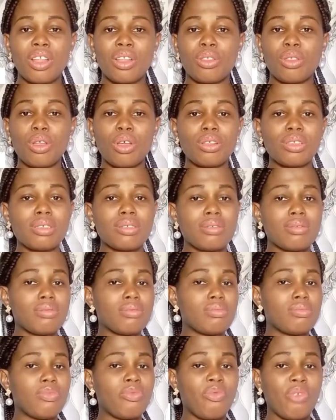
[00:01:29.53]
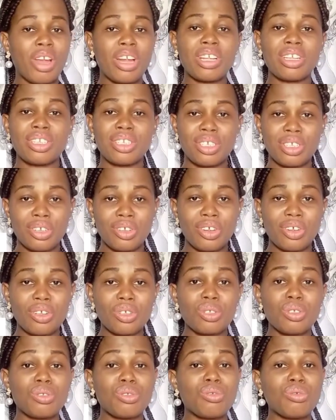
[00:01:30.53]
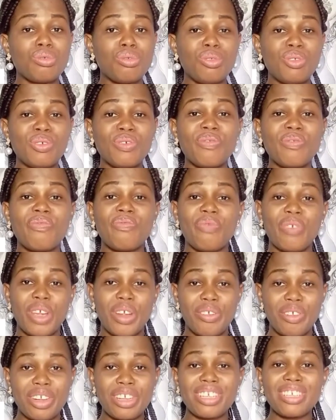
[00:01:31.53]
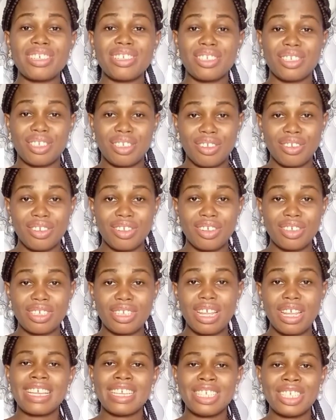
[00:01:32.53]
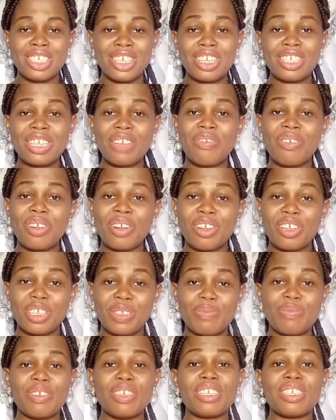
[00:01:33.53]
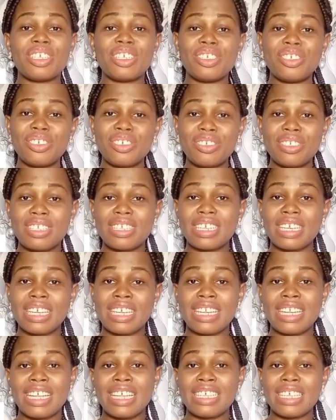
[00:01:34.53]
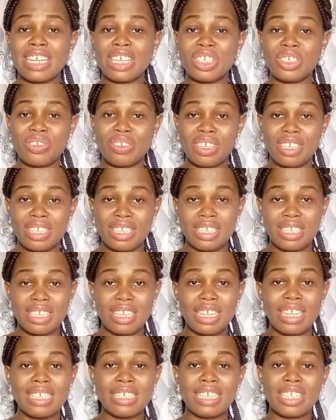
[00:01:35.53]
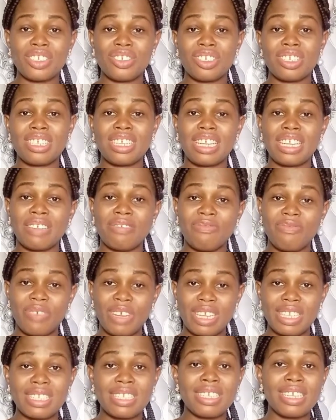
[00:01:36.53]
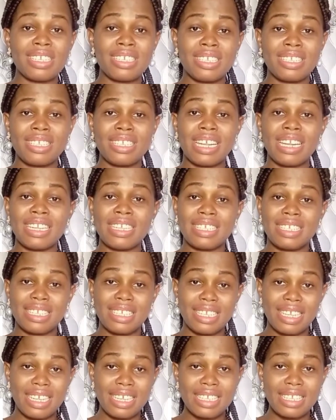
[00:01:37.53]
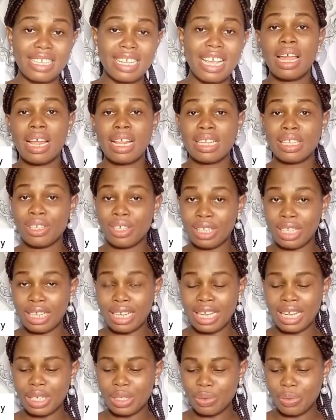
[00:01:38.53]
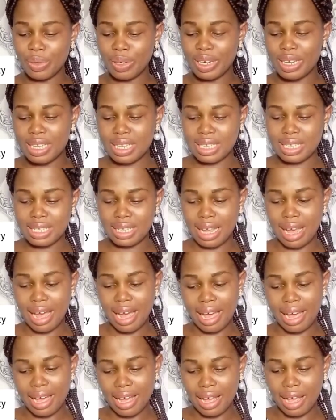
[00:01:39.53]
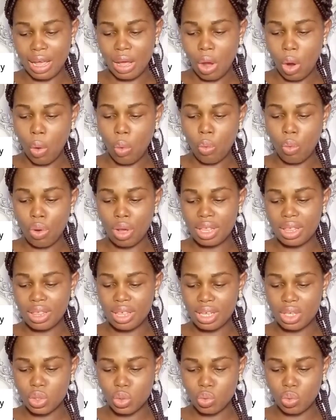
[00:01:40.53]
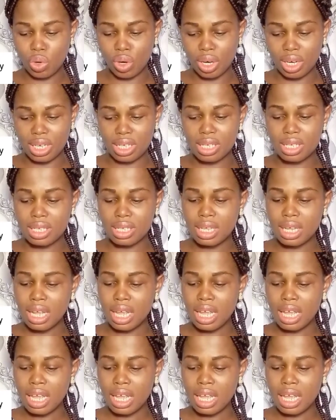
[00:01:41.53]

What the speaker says: not very serious to look very serious. It's just a figure of speech used in exaggerating an event, exaggerating an incident. The underlined words are with his words,